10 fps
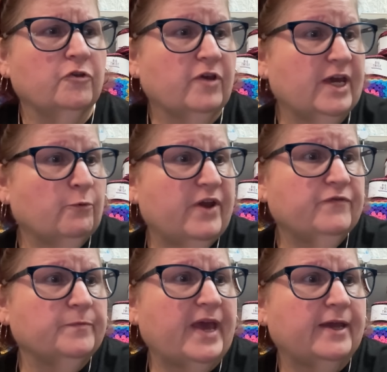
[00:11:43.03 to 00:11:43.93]
get away
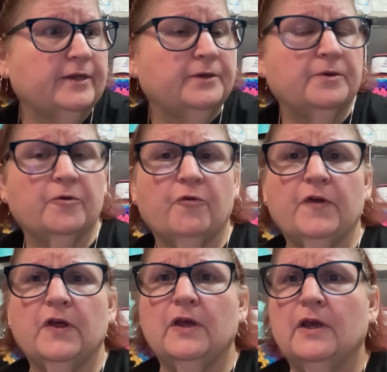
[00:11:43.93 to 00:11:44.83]
from
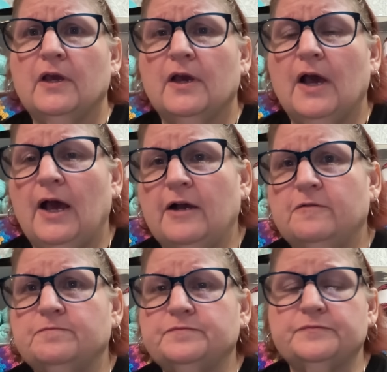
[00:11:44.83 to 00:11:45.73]

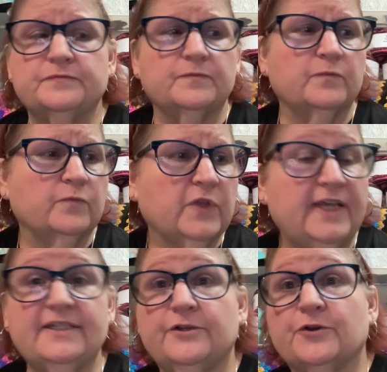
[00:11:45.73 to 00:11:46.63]
that.
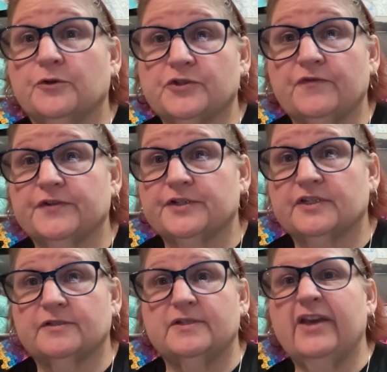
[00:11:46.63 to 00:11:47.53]
He still goes over and
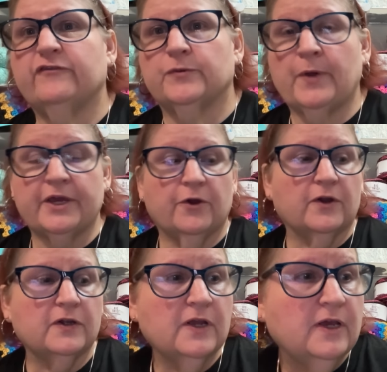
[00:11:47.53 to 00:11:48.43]
sniffs my
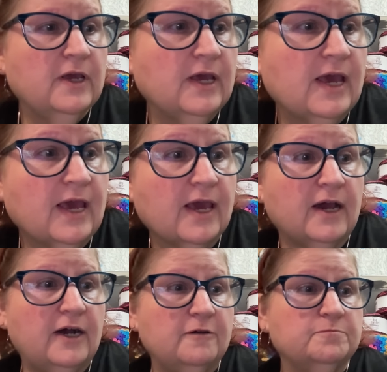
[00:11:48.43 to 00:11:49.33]
yarn.
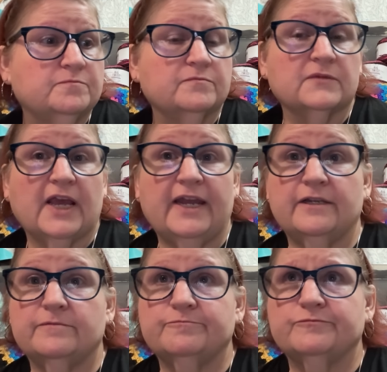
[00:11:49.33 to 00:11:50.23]

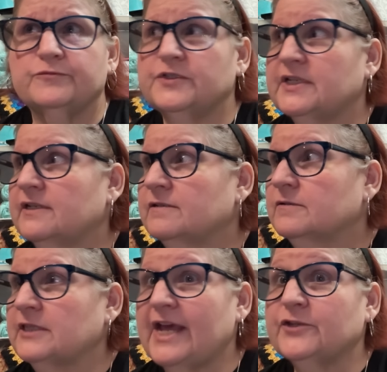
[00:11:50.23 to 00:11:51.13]
And was it
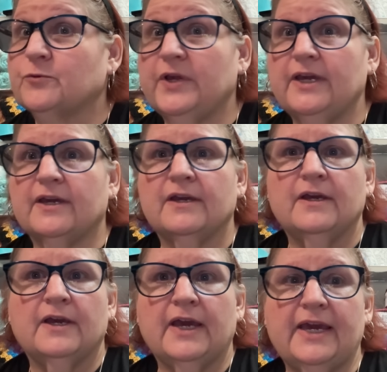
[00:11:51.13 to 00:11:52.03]
last week?
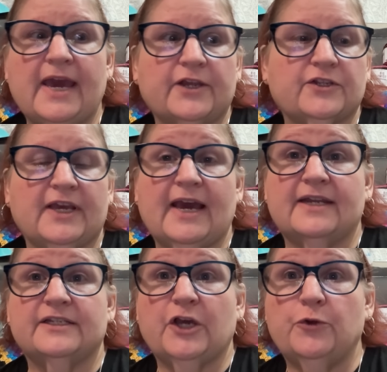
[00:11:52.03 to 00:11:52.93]
He actually got
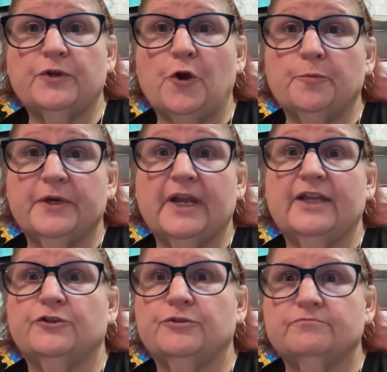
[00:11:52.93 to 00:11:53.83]
a tote open and